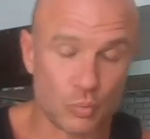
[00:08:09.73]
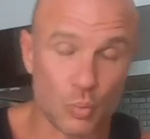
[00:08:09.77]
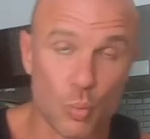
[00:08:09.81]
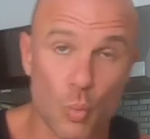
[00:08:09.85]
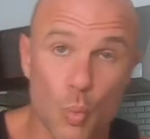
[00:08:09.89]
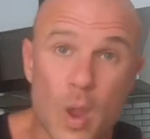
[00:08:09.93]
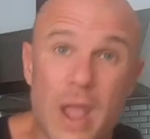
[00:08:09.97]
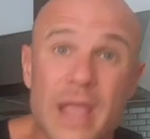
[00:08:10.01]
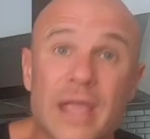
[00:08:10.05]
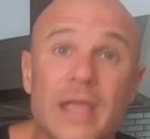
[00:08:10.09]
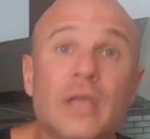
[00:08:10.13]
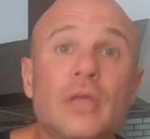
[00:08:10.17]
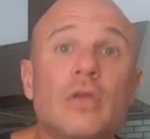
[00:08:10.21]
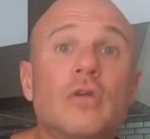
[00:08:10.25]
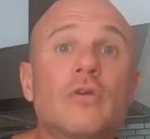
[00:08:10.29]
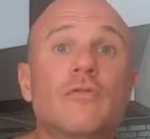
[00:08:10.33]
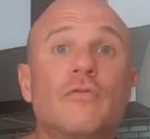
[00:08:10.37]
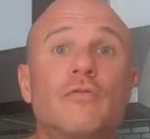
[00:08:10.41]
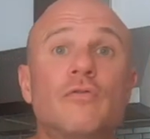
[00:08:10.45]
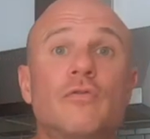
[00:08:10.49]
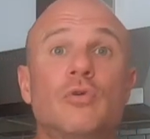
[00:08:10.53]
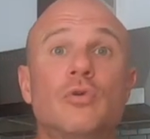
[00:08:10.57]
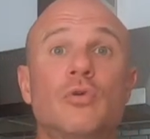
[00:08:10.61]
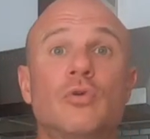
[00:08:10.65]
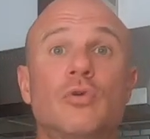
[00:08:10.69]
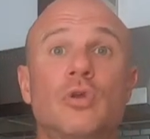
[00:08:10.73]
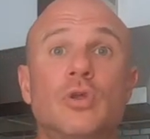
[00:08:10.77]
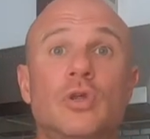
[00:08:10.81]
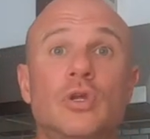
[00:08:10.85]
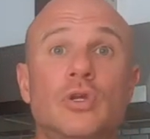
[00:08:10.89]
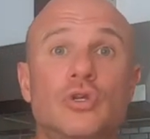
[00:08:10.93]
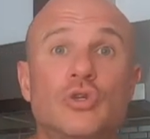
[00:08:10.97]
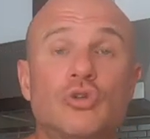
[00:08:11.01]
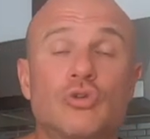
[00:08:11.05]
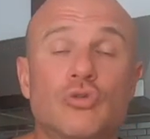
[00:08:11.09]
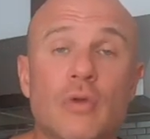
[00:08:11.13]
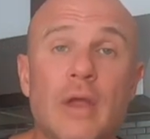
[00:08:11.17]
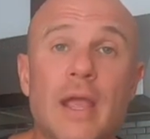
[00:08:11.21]
weighing your food,
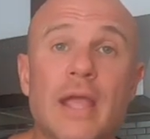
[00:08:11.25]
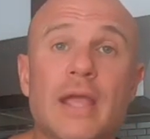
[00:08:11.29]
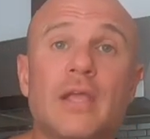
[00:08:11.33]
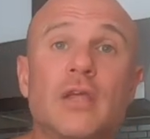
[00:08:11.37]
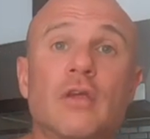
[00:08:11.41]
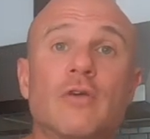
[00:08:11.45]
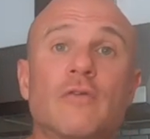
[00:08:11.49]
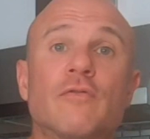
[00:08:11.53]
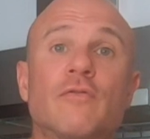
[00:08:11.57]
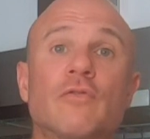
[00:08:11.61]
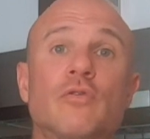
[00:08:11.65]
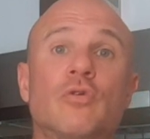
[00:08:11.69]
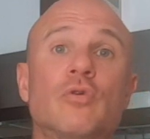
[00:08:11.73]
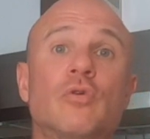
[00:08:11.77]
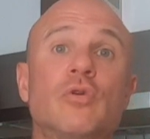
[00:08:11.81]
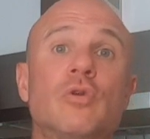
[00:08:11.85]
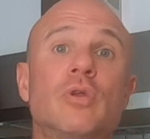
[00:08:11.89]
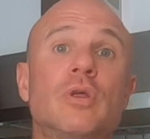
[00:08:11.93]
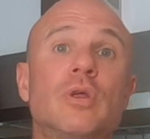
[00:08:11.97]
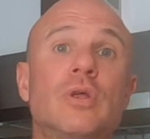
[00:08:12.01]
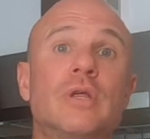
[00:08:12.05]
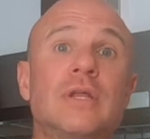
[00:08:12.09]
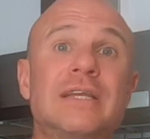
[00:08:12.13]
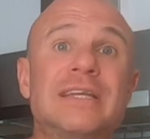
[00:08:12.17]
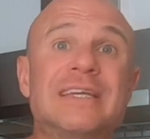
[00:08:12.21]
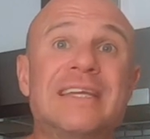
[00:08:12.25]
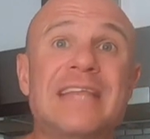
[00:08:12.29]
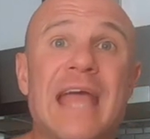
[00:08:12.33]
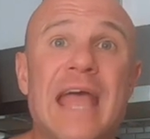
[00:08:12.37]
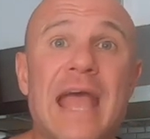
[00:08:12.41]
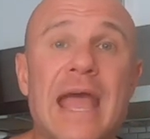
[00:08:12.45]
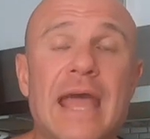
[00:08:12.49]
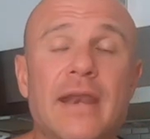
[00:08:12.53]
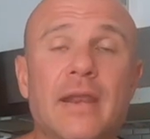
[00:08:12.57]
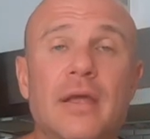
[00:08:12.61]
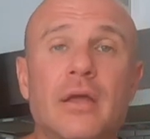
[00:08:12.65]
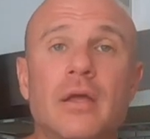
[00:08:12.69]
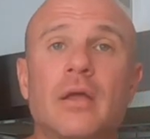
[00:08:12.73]
tracking your food,
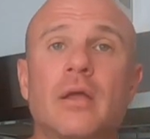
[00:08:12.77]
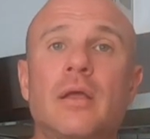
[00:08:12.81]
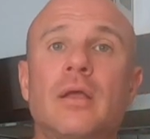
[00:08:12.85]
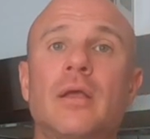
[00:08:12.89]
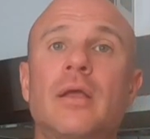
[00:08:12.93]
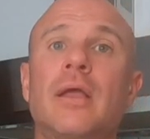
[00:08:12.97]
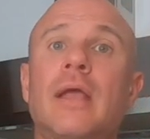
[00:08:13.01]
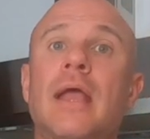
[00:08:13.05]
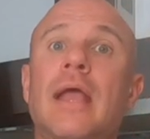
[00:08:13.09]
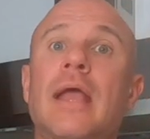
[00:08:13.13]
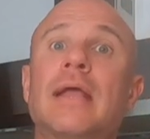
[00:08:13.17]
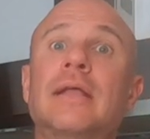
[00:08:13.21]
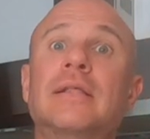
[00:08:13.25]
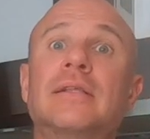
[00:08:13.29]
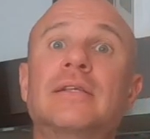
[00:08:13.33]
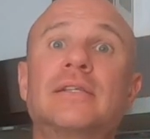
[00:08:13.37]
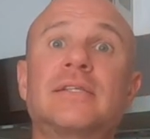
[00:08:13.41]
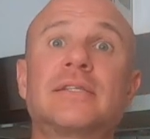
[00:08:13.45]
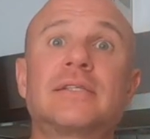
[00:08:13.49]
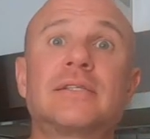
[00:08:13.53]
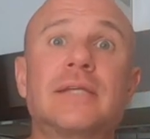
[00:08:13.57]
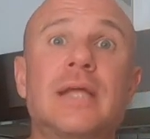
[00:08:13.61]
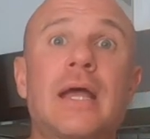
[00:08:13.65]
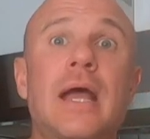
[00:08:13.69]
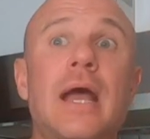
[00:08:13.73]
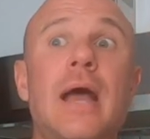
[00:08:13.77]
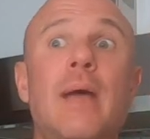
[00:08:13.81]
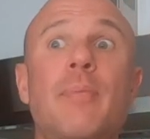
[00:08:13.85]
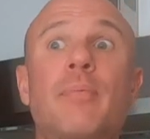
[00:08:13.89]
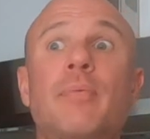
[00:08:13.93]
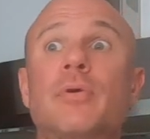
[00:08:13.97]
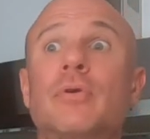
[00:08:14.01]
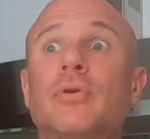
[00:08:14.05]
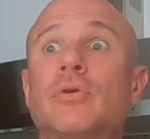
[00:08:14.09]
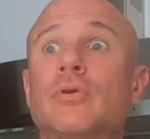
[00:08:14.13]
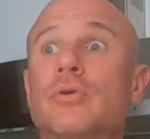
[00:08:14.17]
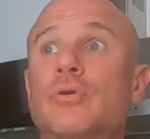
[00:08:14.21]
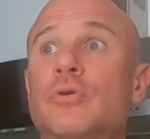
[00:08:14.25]
data, and
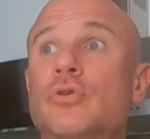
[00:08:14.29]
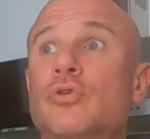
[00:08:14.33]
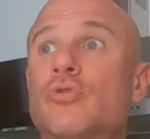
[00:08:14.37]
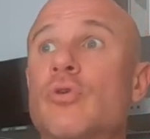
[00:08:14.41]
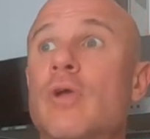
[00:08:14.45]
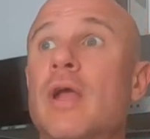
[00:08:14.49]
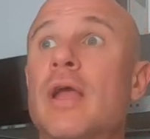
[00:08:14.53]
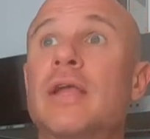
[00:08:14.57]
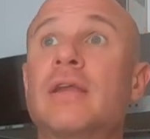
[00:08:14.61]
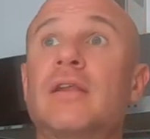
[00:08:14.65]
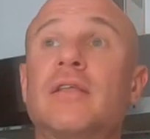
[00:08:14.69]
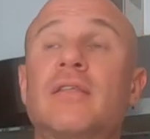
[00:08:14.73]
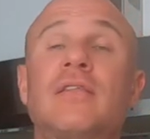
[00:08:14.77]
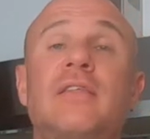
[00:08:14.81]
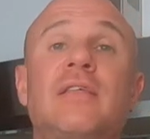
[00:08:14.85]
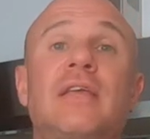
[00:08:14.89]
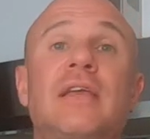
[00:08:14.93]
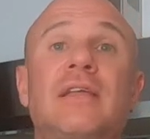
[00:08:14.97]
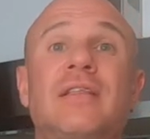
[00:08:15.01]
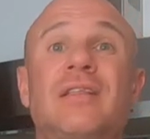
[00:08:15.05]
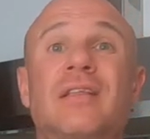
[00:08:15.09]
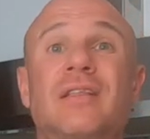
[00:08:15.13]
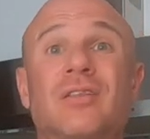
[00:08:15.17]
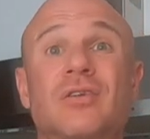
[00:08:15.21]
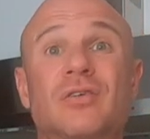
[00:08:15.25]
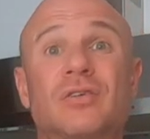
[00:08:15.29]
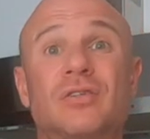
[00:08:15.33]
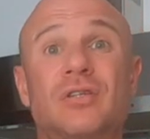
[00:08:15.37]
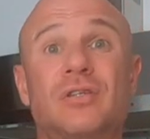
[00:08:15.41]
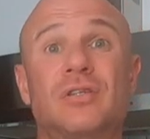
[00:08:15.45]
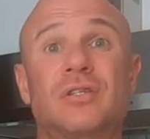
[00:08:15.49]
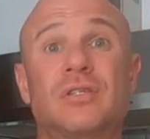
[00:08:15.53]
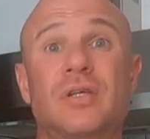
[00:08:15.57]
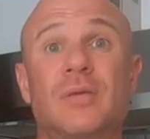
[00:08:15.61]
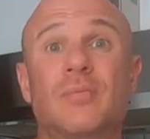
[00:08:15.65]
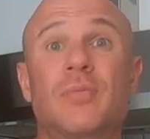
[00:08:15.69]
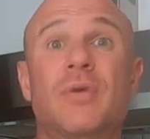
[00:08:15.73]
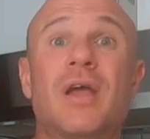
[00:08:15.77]
stop trying to think that there's
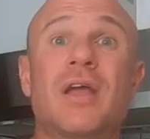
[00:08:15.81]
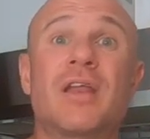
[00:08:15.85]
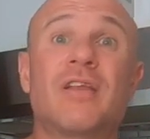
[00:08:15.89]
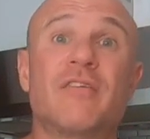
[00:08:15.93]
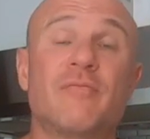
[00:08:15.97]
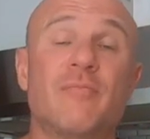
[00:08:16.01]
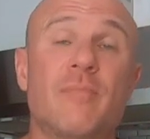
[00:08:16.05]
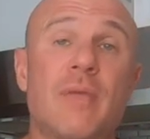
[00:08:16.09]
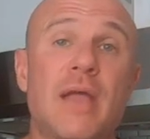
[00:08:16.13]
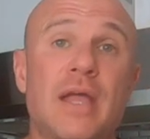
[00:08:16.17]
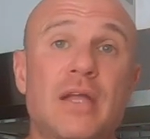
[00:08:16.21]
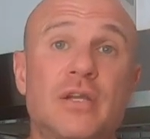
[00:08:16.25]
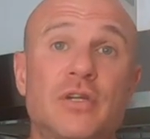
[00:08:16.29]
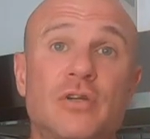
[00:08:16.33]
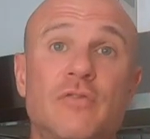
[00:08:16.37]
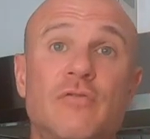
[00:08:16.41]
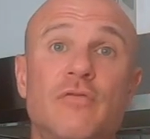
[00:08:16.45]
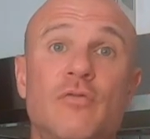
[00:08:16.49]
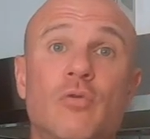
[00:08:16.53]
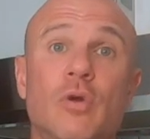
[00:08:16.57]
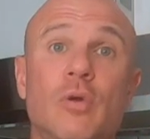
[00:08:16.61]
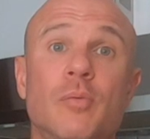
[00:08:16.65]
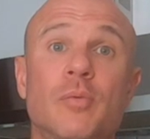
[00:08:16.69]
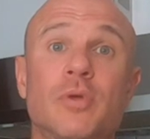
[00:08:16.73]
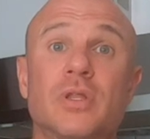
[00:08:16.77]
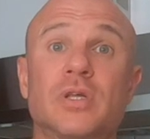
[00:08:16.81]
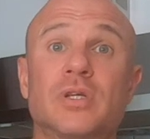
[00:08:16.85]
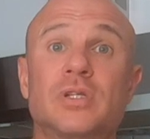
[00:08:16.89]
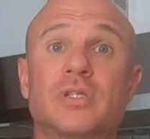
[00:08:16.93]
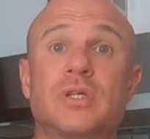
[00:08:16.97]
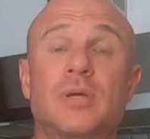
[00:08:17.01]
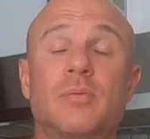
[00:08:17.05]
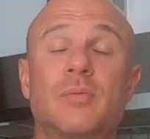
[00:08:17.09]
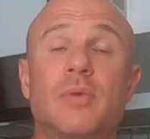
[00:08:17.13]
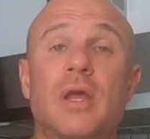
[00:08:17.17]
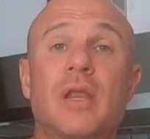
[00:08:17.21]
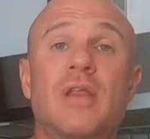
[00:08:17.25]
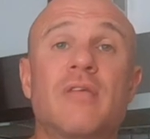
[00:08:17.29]
some kind of magic formula,
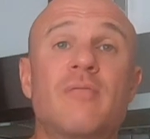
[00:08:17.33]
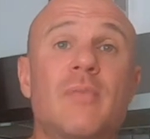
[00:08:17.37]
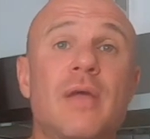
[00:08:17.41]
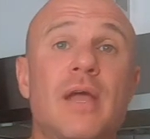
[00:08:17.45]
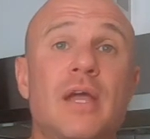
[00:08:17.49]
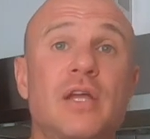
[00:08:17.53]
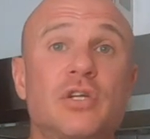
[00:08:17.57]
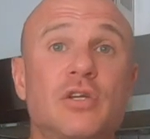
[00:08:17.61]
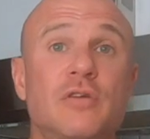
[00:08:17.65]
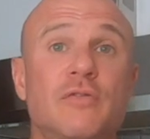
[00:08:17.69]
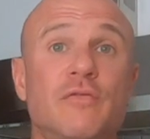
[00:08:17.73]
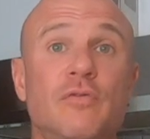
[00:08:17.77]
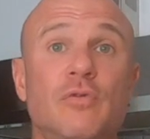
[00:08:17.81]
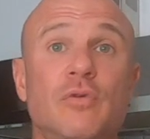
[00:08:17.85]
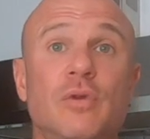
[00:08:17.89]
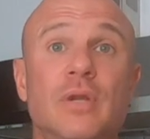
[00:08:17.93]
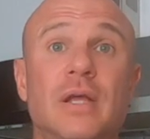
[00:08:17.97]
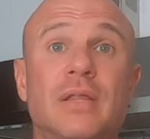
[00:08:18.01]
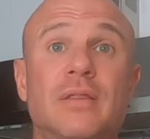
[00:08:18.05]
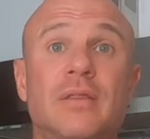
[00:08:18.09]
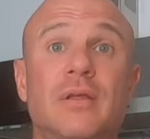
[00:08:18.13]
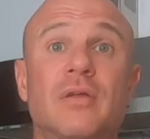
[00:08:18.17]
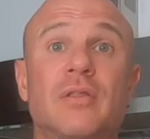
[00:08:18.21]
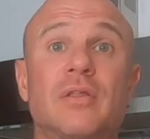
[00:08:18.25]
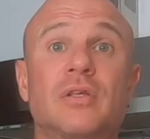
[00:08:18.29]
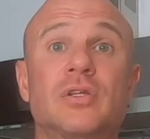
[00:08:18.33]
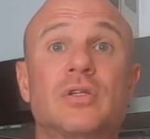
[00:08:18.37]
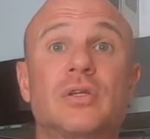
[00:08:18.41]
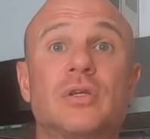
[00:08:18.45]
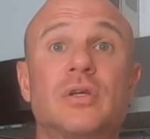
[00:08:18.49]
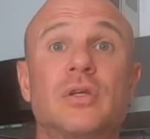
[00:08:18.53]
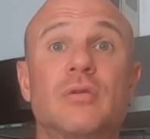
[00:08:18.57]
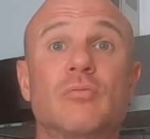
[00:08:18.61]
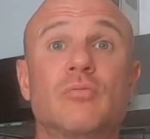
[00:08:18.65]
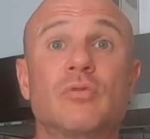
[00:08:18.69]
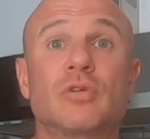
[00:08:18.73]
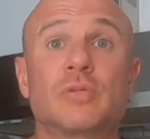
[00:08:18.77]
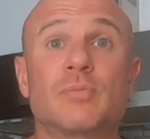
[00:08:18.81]
some kind of magic food out there that's
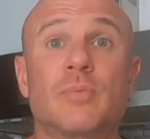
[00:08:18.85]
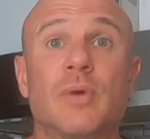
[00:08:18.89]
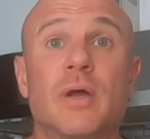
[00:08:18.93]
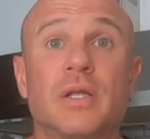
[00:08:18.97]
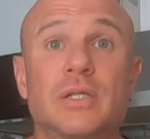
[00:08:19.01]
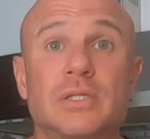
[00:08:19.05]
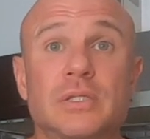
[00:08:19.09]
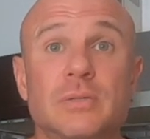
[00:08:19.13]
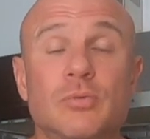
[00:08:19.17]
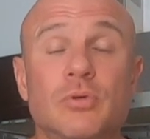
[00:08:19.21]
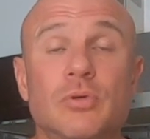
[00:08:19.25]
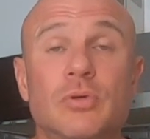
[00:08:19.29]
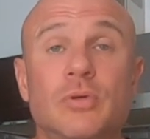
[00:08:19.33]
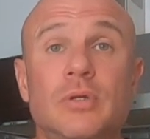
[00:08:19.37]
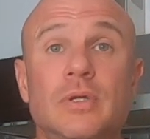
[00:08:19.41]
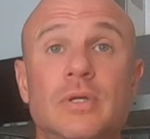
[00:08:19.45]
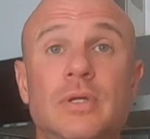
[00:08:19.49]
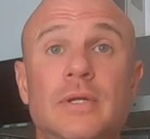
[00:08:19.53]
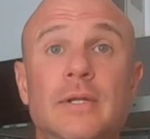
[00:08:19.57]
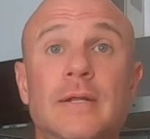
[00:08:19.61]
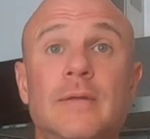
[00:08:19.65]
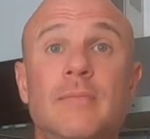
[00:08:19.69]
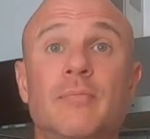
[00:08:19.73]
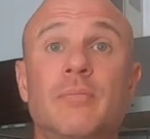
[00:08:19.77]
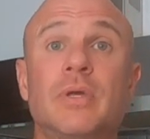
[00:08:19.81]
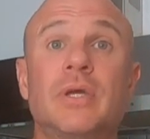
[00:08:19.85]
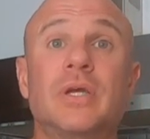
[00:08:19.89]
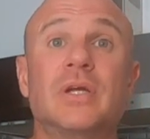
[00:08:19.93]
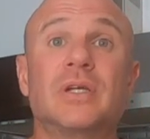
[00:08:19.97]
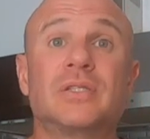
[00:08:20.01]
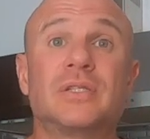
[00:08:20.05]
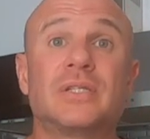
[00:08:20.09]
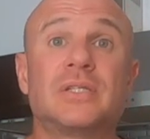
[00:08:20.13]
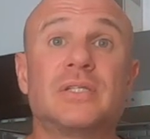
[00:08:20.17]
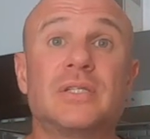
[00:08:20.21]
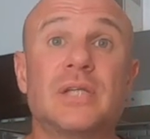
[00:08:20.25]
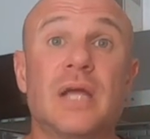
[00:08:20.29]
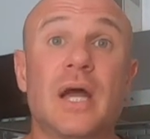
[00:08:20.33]
responsible, because
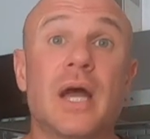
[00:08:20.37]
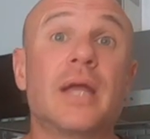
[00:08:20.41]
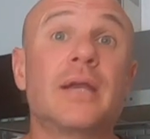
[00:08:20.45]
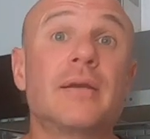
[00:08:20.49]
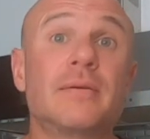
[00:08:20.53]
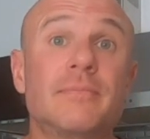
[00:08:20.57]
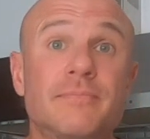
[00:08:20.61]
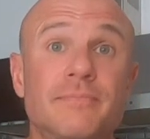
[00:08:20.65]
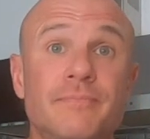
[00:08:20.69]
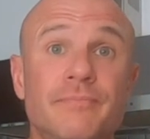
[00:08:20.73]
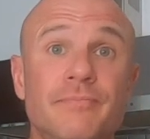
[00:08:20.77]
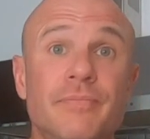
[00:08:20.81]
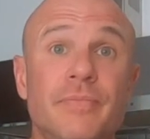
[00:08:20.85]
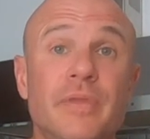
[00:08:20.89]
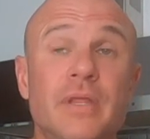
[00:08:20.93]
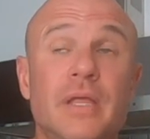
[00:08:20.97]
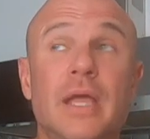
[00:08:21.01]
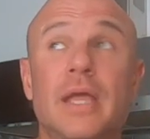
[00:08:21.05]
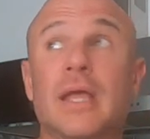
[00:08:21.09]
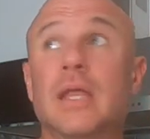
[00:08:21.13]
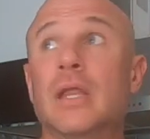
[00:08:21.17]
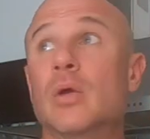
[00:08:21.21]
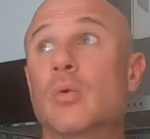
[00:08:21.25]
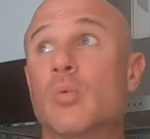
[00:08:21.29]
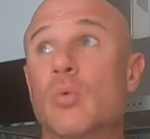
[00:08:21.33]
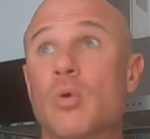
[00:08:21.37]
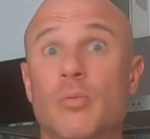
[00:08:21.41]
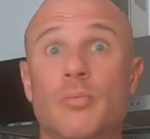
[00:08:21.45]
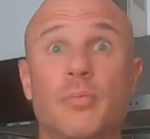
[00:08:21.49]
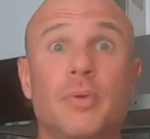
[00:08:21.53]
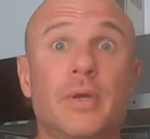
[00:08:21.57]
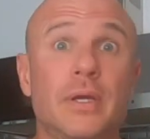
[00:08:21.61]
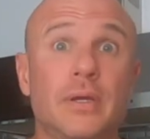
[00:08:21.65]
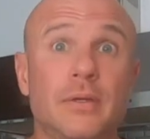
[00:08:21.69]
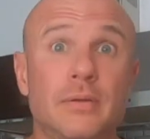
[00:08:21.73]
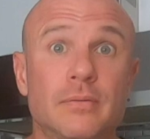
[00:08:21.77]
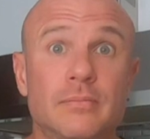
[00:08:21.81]
it's not, and it won't be.